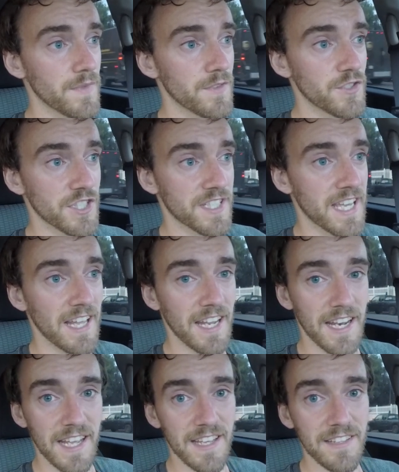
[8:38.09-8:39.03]
just
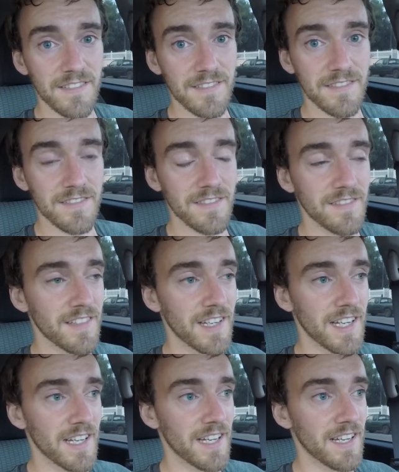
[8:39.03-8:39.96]
killing it.
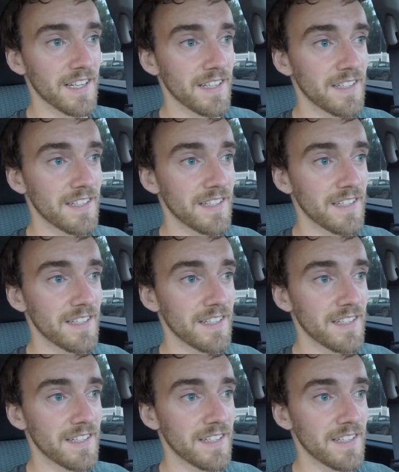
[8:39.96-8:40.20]
Uh,